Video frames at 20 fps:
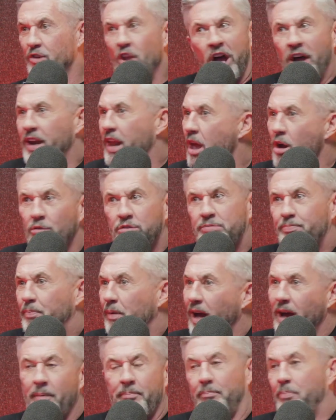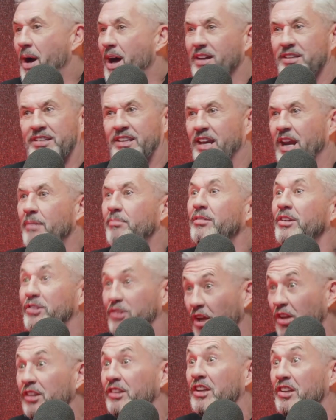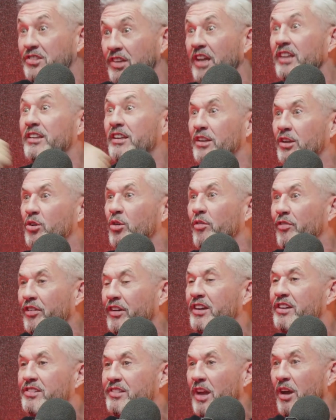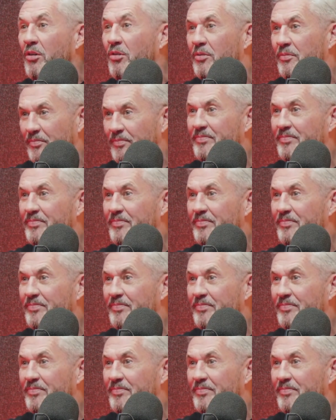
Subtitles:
Nothing else but a script until he decided to go for it himself.